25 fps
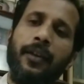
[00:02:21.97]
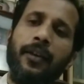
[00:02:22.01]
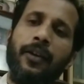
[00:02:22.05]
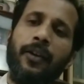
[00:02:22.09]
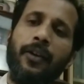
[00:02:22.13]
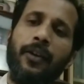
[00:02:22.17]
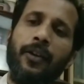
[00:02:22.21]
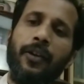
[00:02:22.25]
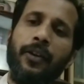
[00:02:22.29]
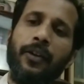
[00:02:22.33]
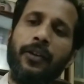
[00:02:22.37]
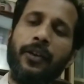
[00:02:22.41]

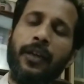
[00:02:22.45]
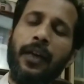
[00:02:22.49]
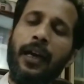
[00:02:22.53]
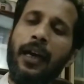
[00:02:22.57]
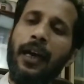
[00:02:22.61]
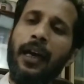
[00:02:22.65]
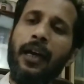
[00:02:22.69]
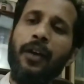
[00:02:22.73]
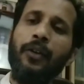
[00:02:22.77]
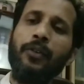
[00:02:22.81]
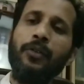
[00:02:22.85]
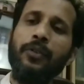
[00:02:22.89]
or
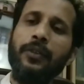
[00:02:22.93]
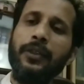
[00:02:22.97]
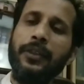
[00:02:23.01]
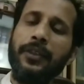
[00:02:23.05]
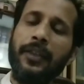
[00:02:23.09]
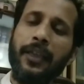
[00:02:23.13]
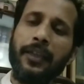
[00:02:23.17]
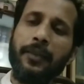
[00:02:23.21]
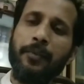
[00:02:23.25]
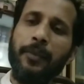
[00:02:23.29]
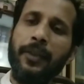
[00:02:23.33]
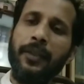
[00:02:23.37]
how it
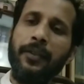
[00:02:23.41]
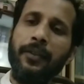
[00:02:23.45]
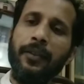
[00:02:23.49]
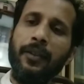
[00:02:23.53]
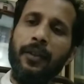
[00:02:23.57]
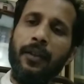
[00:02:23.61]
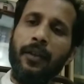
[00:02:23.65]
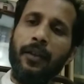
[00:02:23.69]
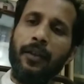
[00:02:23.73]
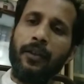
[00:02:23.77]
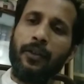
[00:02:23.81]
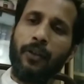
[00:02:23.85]
has been
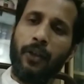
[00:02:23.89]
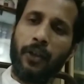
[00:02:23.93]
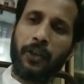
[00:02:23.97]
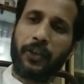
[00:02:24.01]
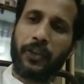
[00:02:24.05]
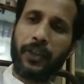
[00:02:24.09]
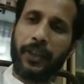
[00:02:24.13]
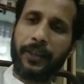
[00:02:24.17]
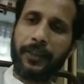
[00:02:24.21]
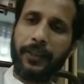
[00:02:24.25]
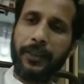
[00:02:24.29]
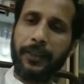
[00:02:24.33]

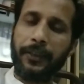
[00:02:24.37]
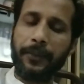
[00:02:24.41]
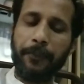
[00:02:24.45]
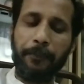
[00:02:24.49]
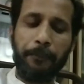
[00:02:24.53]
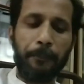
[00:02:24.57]
constructed.